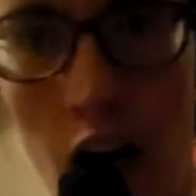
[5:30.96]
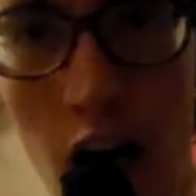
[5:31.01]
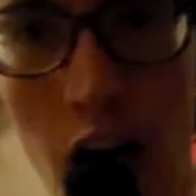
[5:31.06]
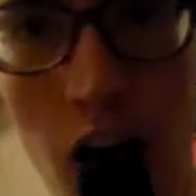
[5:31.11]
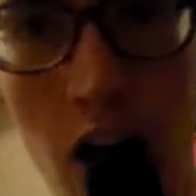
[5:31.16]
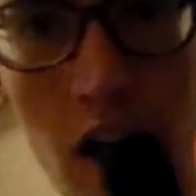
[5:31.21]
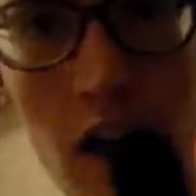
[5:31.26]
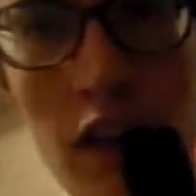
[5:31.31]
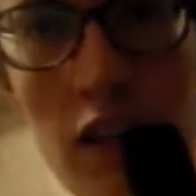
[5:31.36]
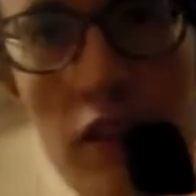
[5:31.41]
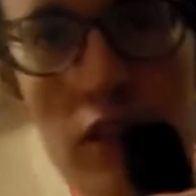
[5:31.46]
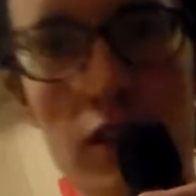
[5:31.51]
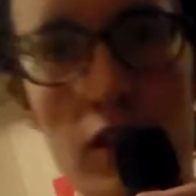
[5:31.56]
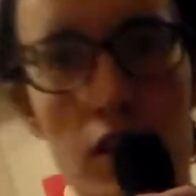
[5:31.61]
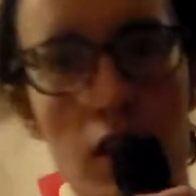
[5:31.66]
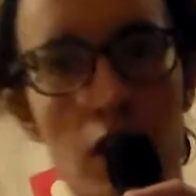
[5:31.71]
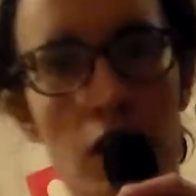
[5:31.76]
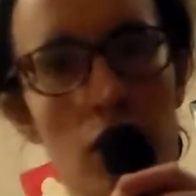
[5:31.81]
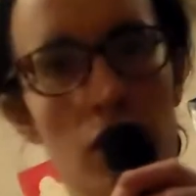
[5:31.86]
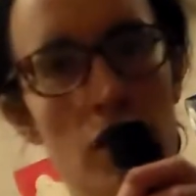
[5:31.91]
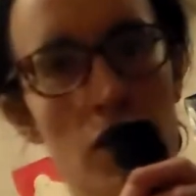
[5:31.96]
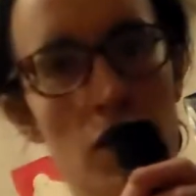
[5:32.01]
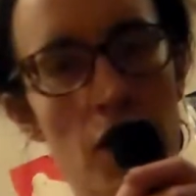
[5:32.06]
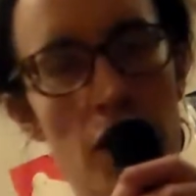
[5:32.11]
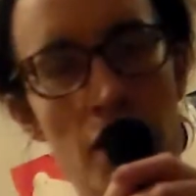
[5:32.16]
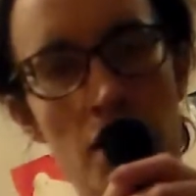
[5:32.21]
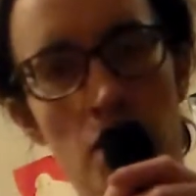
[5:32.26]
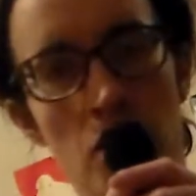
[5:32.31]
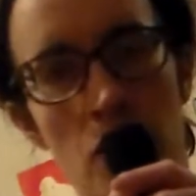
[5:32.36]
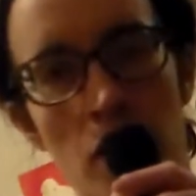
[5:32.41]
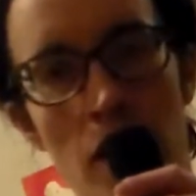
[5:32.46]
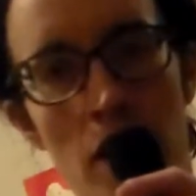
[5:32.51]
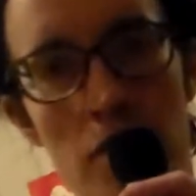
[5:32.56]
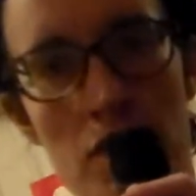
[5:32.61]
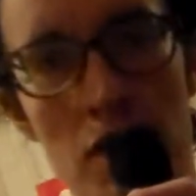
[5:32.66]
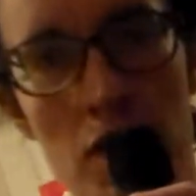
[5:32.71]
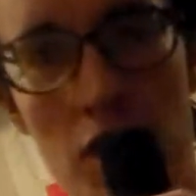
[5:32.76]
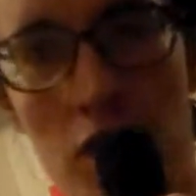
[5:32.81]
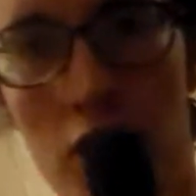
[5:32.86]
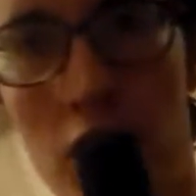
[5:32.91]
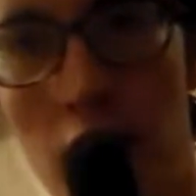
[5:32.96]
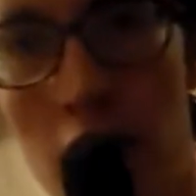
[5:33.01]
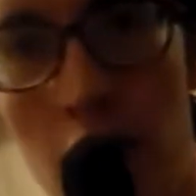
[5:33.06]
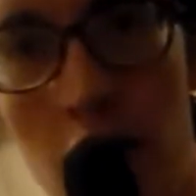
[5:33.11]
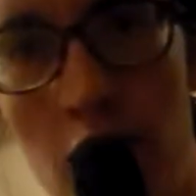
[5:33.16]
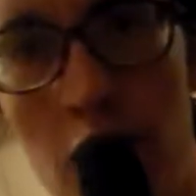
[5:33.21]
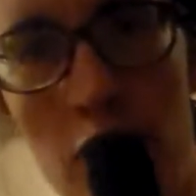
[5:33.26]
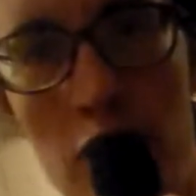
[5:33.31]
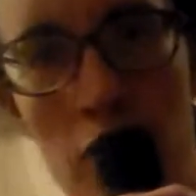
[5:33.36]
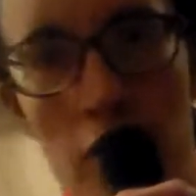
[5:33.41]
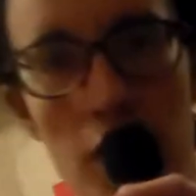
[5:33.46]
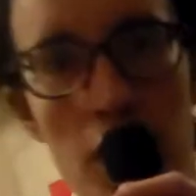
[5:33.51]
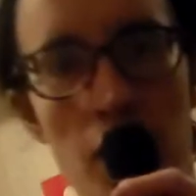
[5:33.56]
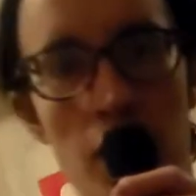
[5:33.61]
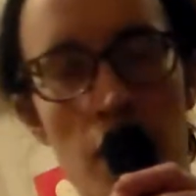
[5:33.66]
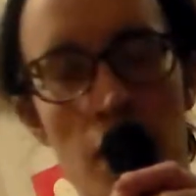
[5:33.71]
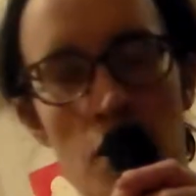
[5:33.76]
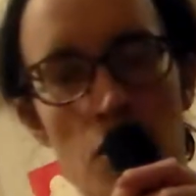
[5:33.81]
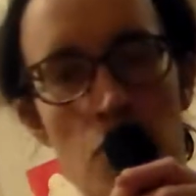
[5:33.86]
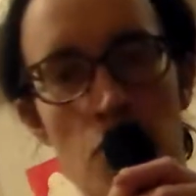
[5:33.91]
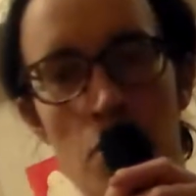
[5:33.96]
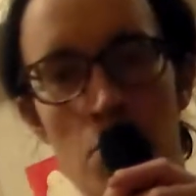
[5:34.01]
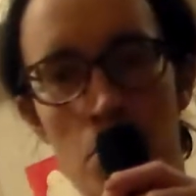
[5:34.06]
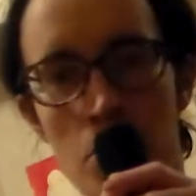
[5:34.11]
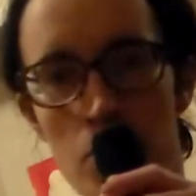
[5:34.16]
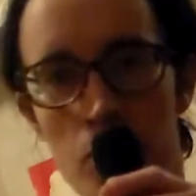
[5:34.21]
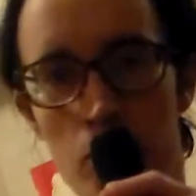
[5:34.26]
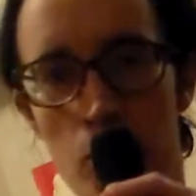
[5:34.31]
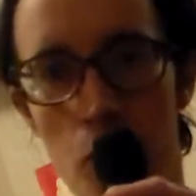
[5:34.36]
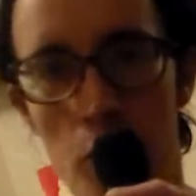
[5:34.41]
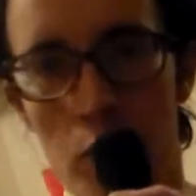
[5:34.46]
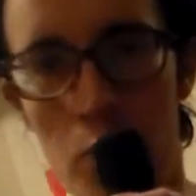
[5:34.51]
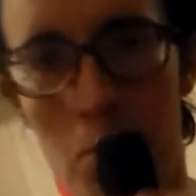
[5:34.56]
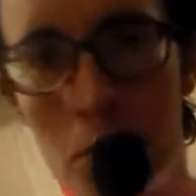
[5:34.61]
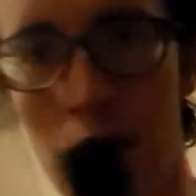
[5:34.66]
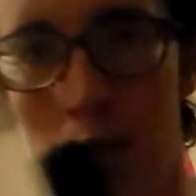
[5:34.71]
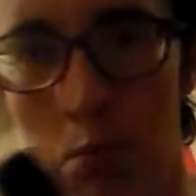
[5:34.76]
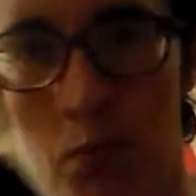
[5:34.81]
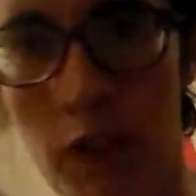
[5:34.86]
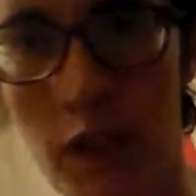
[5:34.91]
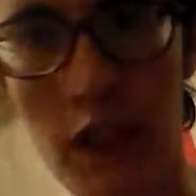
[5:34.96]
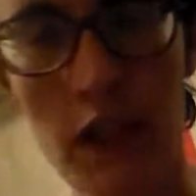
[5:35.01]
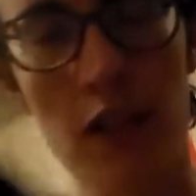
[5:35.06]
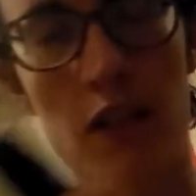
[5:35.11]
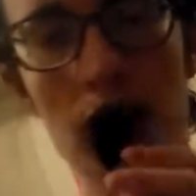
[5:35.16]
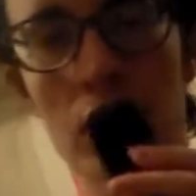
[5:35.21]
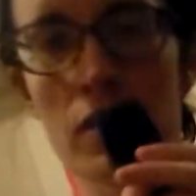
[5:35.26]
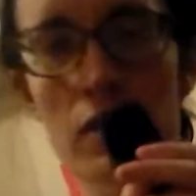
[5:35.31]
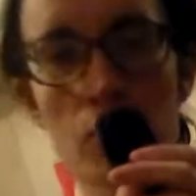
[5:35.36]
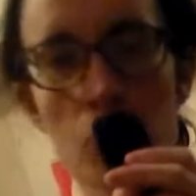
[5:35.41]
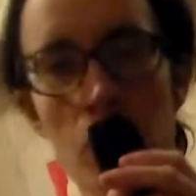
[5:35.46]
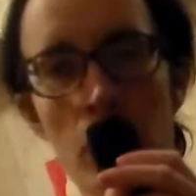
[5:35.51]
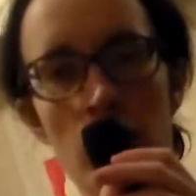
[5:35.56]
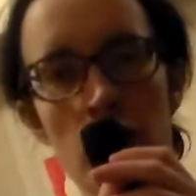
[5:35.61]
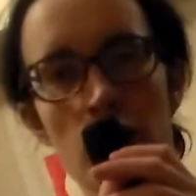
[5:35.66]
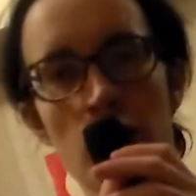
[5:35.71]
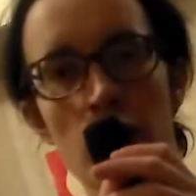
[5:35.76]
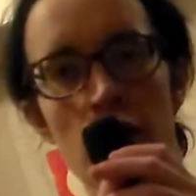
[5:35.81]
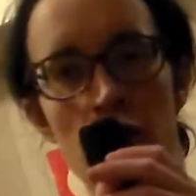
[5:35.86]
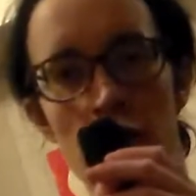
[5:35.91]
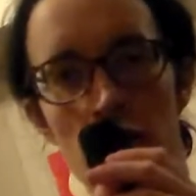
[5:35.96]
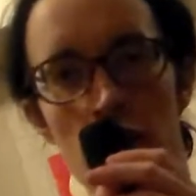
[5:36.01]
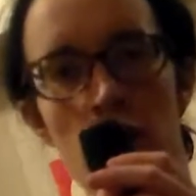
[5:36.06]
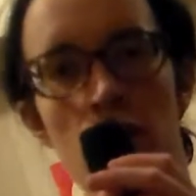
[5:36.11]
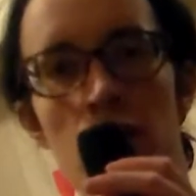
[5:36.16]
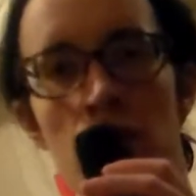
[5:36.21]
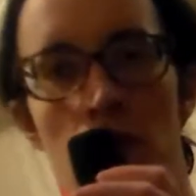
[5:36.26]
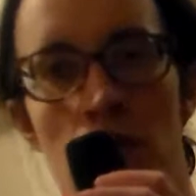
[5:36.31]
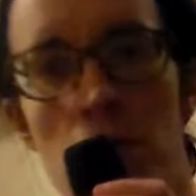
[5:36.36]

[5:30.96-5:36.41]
Uh, you guys don't have to live in that dream with me, but whatever. You're,